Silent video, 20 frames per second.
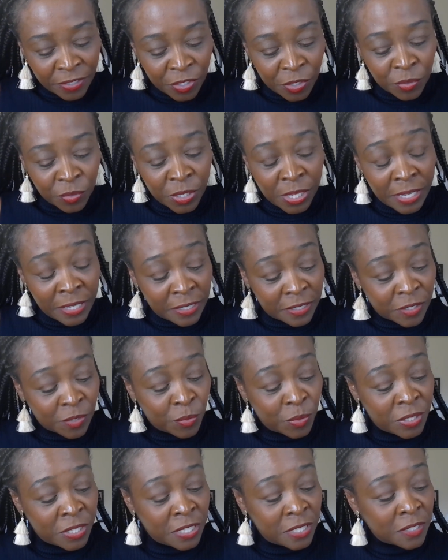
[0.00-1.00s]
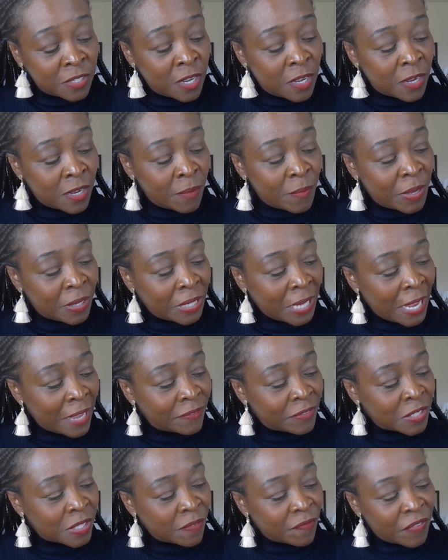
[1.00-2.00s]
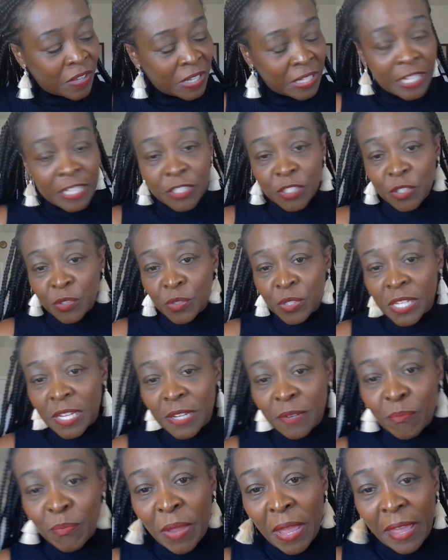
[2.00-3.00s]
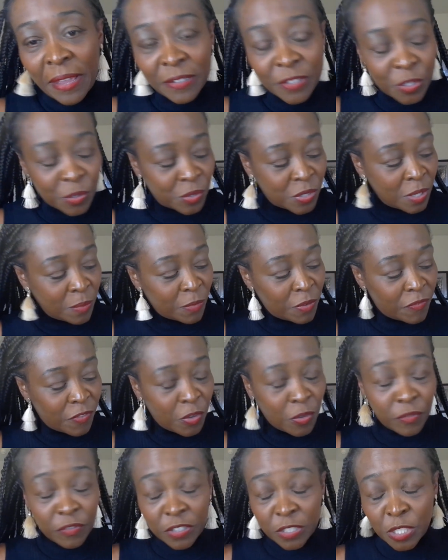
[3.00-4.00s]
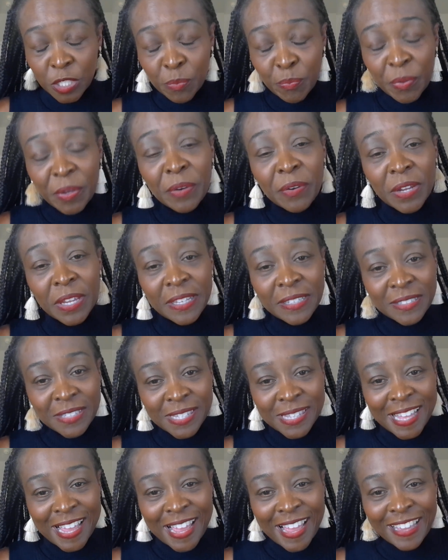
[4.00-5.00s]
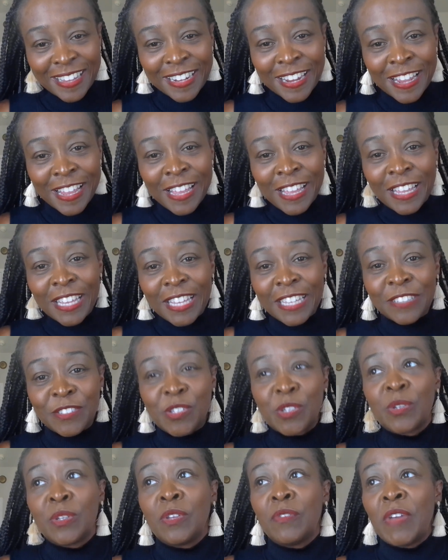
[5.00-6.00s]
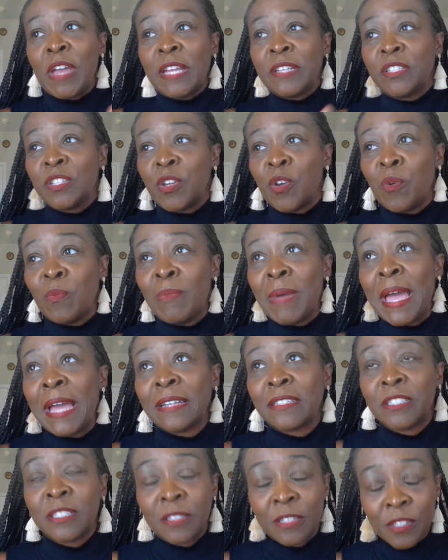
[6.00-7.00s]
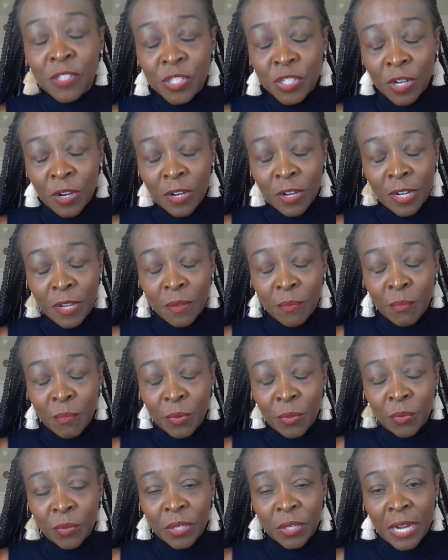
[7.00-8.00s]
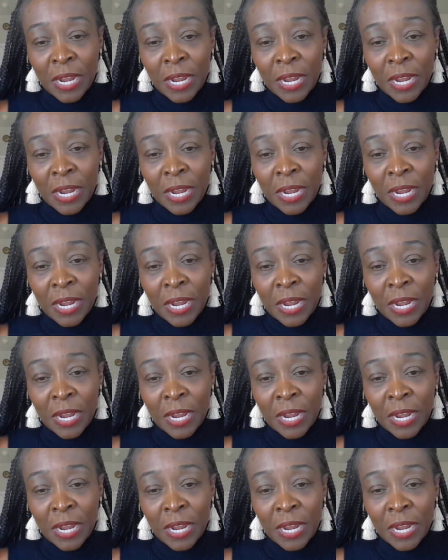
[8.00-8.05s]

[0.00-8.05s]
So, yes, we did talk about having some financial setbacks. So, some of you have experienced that. And so, you've had to go back to the starting board.